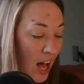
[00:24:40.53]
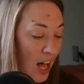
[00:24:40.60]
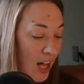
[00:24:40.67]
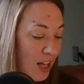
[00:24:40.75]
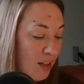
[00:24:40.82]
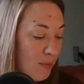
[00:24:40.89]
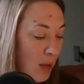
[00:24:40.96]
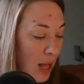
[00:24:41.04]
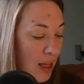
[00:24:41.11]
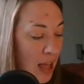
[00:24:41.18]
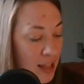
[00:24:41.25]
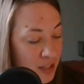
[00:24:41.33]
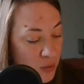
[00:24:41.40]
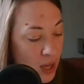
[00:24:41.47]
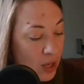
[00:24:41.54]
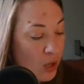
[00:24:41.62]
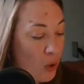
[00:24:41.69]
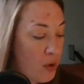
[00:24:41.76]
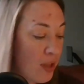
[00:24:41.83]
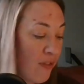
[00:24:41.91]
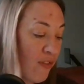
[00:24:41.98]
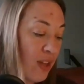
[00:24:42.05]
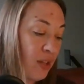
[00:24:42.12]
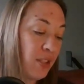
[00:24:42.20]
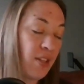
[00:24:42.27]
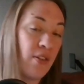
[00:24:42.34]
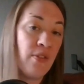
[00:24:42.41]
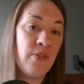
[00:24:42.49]
And so they go to the
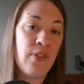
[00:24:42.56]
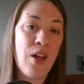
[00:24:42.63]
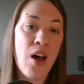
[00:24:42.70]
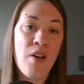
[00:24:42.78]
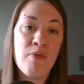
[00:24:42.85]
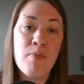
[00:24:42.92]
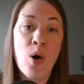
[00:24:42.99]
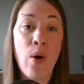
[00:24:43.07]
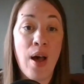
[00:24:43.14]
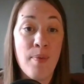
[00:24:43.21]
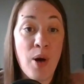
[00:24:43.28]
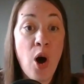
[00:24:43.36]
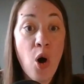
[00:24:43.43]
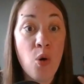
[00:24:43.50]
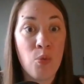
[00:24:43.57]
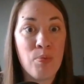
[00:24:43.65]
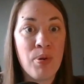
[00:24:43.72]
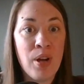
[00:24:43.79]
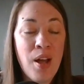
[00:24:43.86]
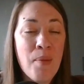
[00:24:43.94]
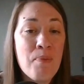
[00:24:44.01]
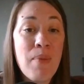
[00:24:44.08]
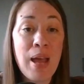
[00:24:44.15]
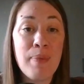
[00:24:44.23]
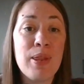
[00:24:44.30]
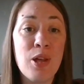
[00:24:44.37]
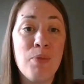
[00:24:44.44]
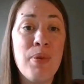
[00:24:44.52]
fields of Moab. Hope,
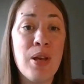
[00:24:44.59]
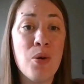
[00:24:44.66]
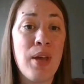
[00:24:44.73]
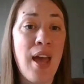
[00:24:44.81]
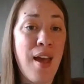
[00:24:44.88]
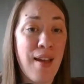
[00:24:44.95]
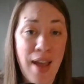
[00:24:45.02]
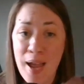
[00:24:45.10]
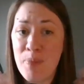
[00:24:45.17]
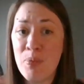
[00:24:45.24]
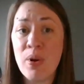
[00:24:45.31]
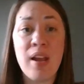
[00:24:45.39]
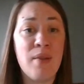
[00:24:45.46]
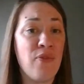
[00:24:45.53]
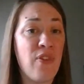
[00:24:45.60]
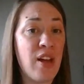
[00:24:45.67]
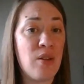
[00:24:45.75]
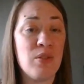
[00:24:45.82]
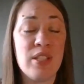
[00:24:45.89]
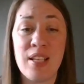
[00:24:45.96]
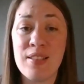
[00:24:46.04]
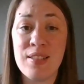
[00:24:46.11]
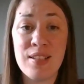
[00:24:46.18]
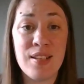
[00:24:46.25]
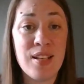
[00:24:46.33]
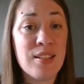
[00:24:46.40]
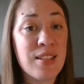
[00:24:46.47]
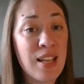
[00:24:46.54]
maybe they'll be okay. Abraham found
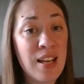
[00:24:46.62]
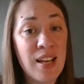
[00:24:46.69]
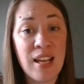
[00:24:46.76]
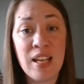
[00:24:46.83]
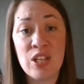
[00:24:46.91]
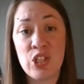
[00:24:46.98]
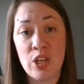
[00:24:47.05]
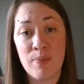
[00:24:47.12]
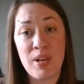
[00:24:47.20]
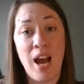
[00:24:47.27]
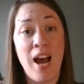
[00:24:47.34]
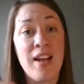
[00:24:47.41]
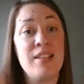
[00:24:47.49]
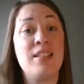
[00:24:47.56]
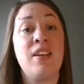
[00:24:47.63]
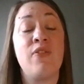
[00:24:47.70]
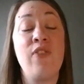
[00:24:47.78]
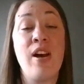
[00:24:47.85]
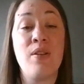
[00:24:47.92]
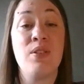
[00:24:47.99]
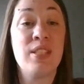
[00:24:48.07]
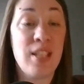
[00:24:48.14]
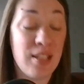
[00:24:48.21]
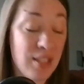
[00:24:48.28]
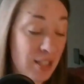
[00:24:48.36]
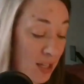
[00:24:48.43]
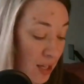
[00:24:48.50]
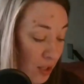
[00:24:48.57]
sustenance in Egypt. Isaac found
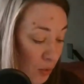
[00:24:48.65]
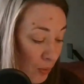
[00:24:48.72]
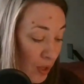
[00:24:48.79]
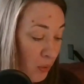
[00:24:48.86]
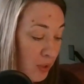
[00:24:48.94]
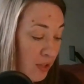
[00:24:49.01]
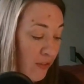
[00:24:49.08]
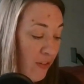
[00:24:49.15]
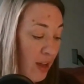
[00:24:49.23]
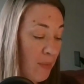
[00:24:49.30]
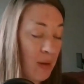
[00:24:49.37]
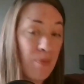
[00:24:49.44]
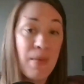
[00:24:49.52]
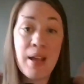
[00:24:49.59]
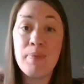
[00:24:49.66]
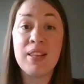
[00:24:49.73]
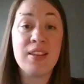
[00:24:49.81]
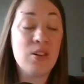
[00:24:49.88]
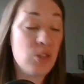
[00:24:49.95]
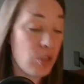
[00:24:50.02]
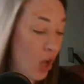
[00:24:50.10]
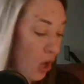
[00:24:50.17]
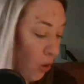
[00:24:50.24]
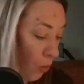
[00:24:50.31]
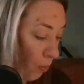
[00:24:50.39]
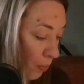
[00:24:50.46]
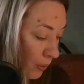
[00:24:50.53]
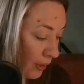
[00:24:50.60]
sustenance when there was a famine. Maybe there's
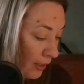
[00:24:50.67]
hope.